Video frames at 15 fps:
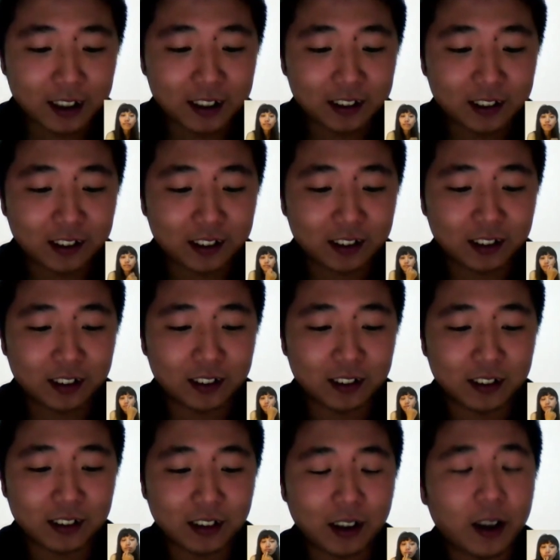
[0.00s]
guess.
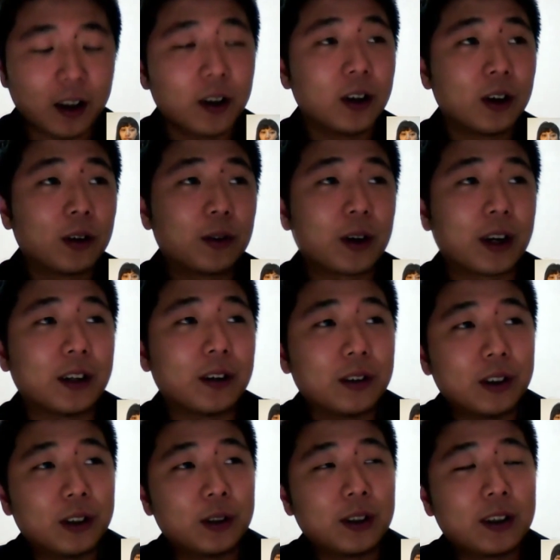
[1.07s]
Right,
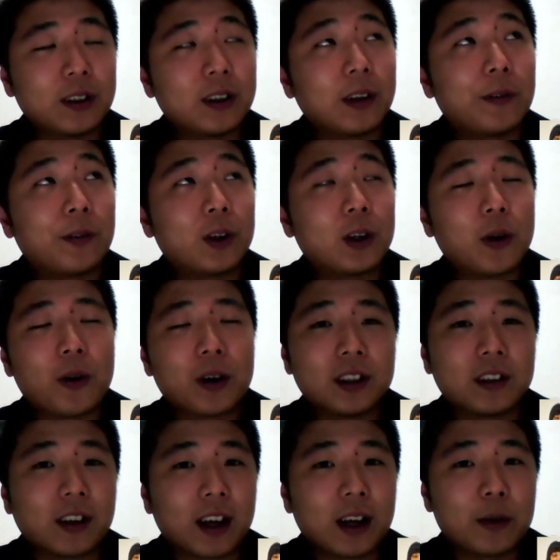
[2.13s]
if you go on a
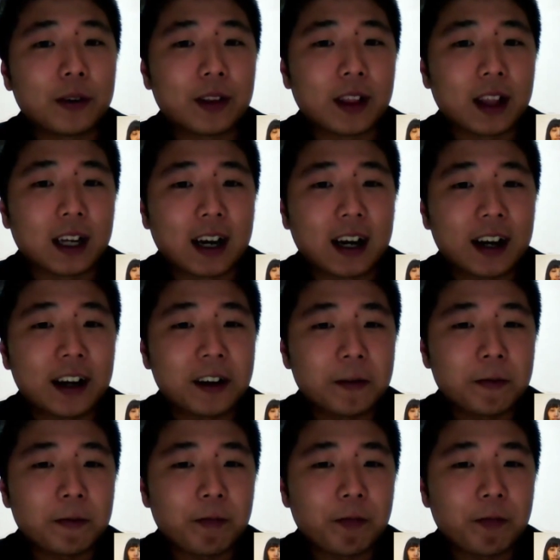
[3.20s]
date with a guy,